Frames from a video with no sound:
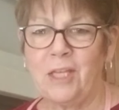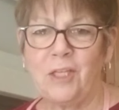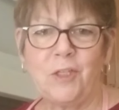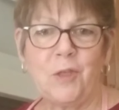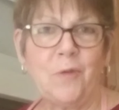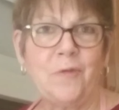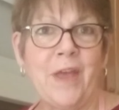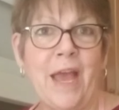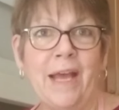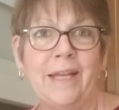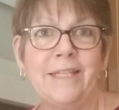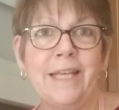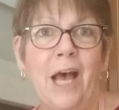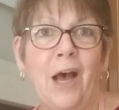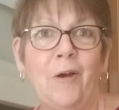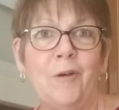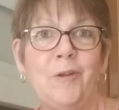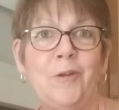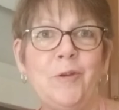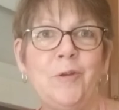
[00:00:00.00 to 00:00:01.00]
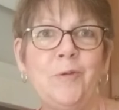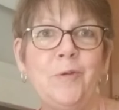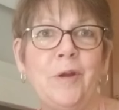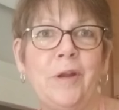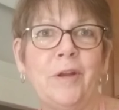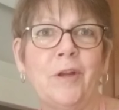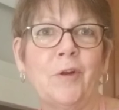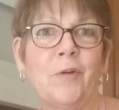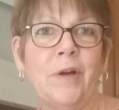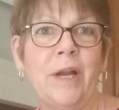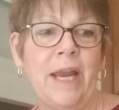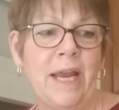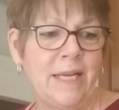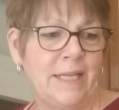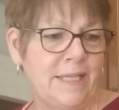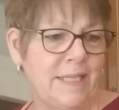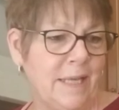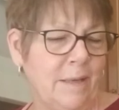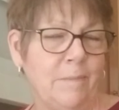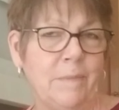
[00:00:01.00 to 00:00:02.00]
so that's how you create
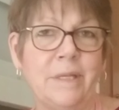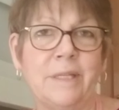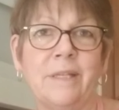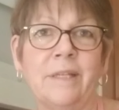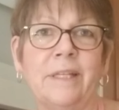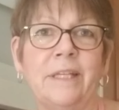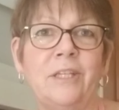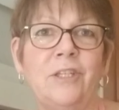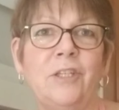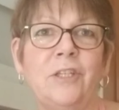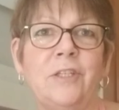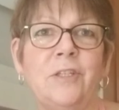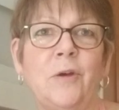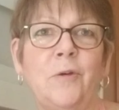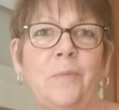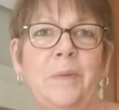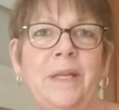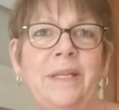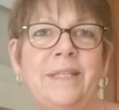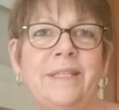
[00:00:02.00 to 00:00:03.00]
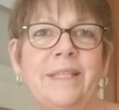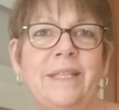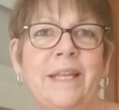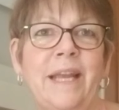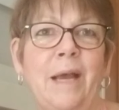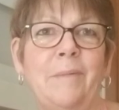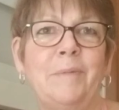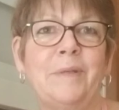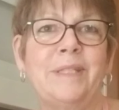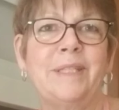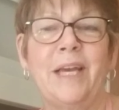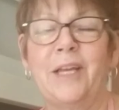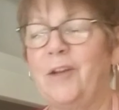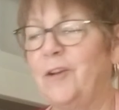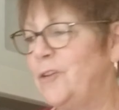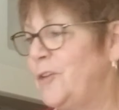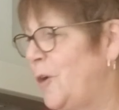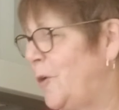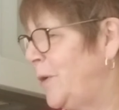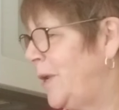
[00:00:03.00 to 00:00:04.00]
some delicious homemade apple cider
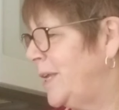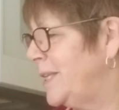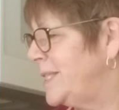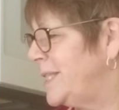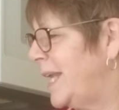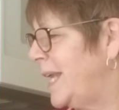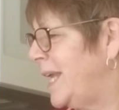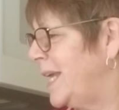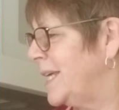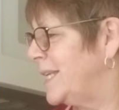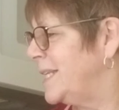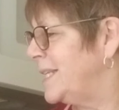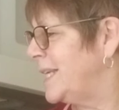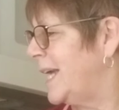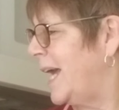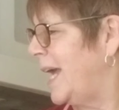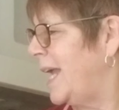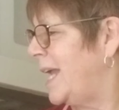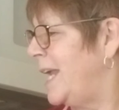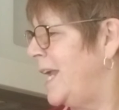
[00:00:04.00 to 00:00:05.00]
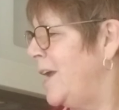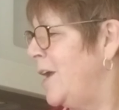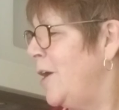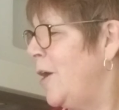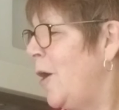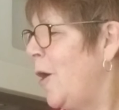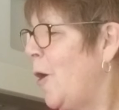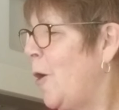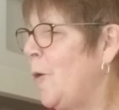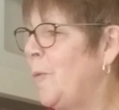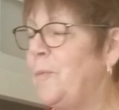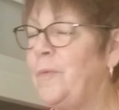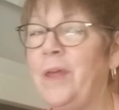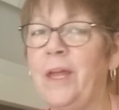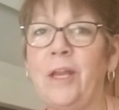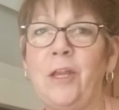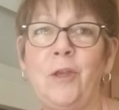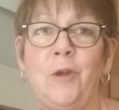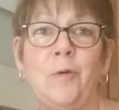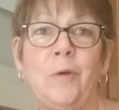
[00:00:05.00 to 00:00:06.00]
donuts, and I hope
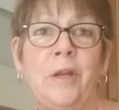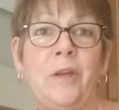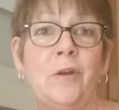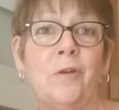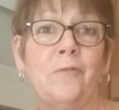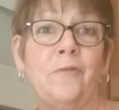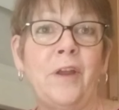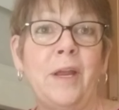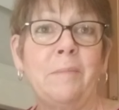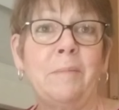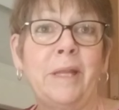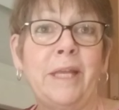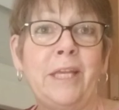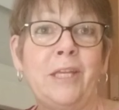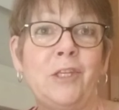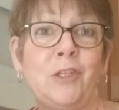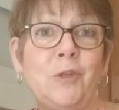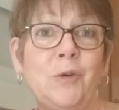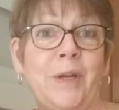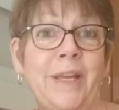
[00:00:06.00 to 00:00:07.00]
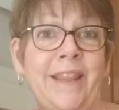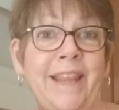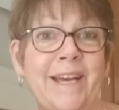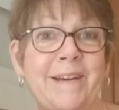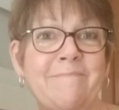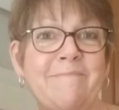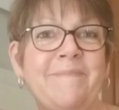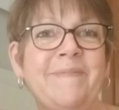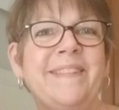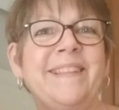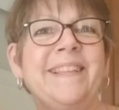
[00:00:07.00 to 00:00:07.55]
that you and your family enjoy them.